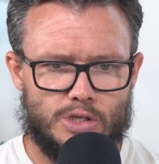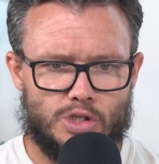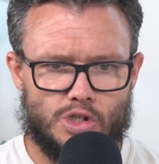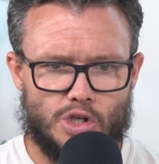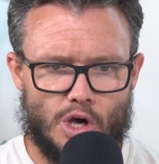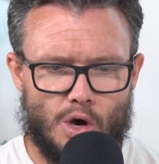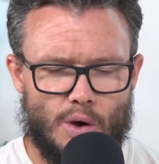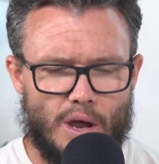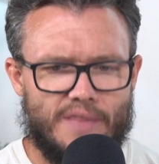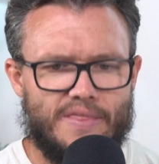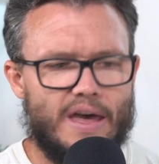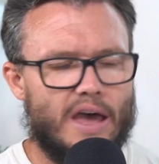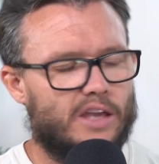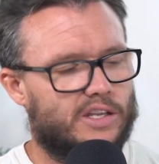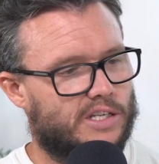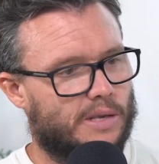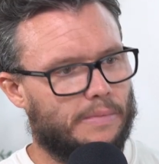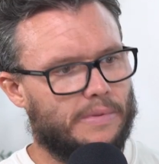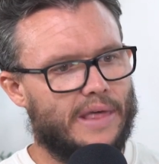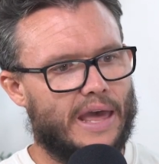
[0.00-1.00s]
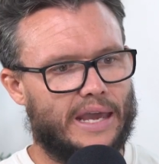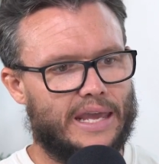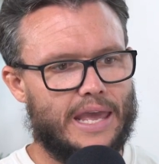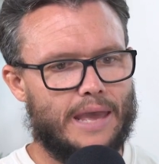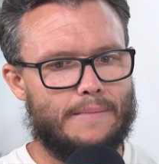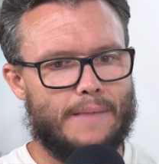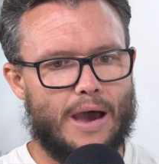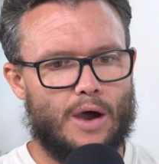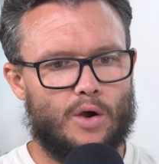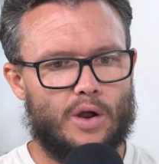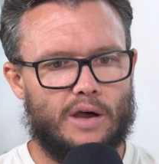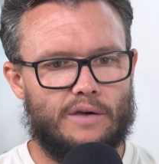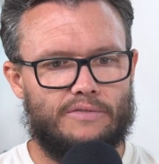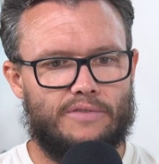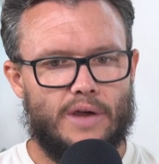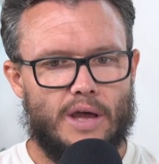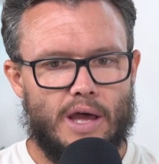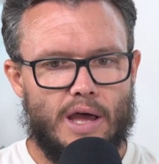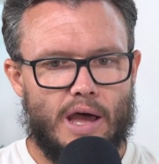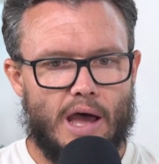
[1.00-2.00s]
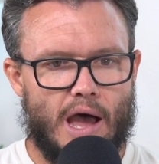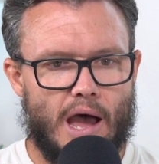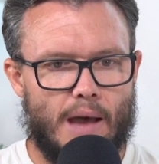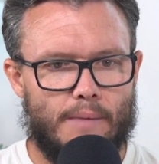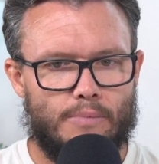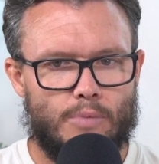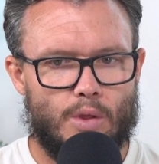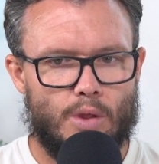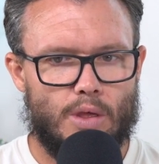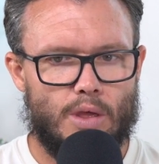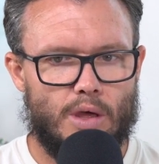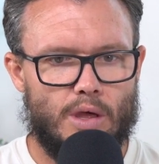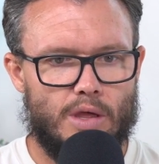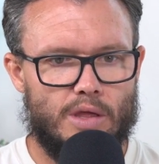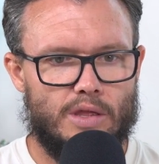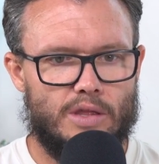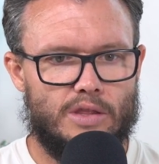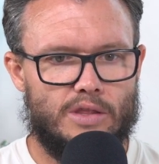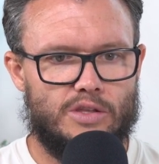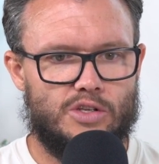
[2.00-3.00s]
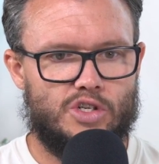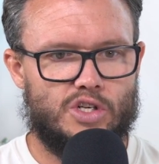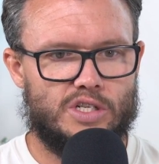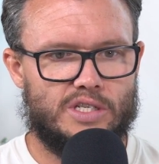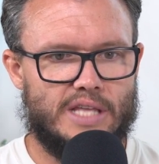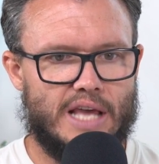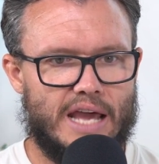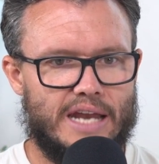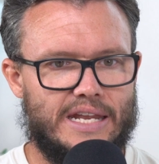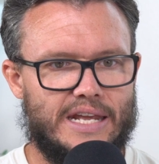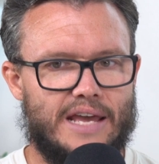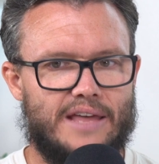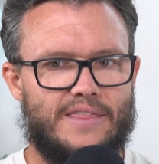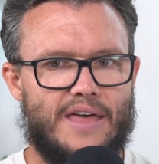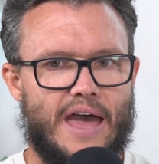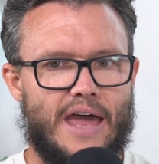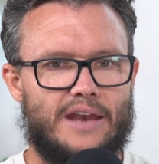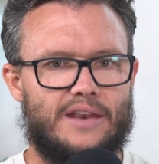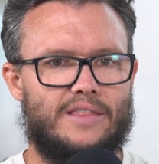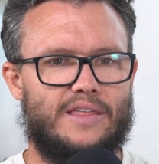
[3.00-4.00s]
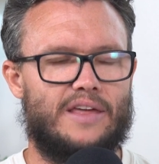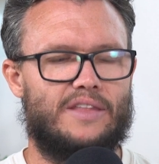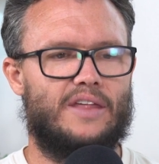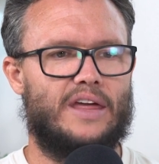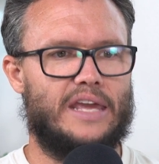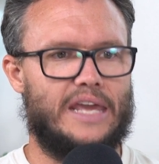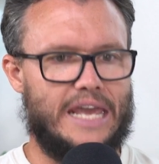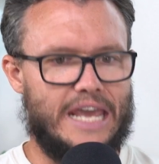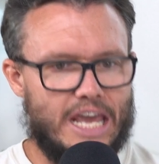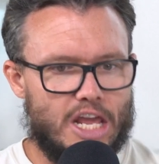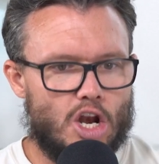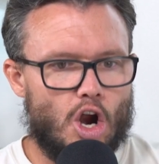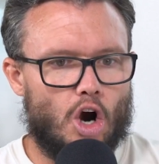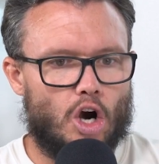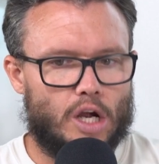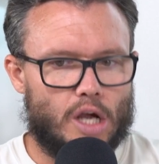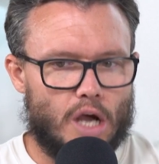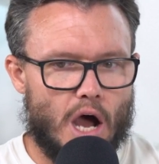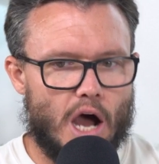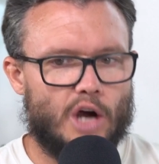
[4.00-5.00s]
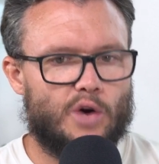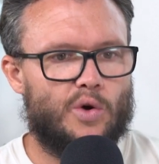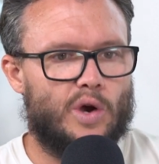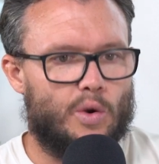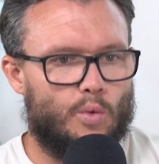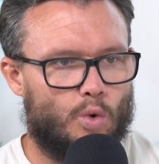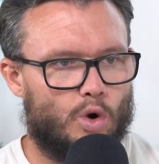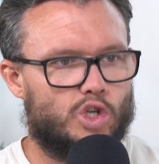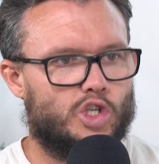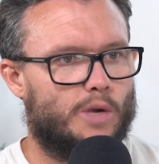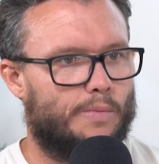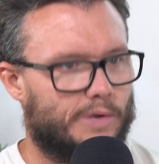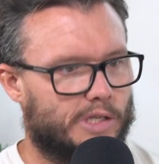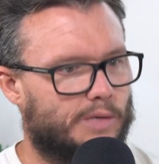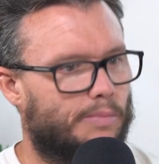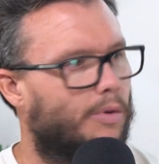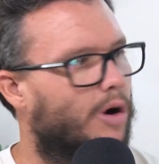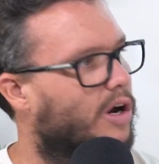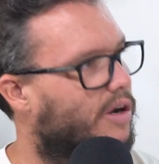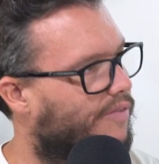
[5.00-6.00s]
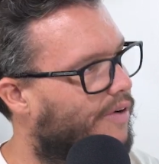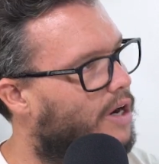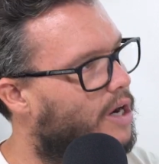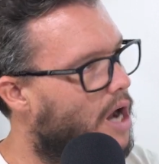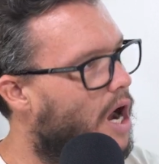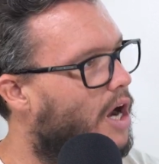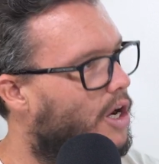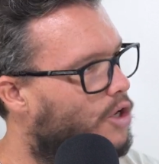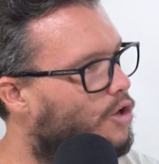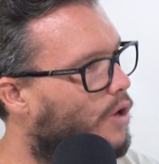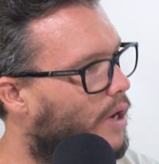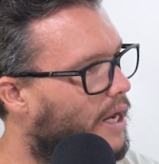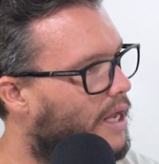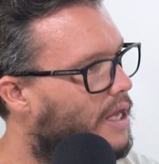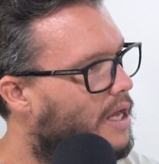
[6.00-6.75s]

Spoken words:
So, and that some of that came out of just the idea that like in our conquering, worship is a part of our conquering.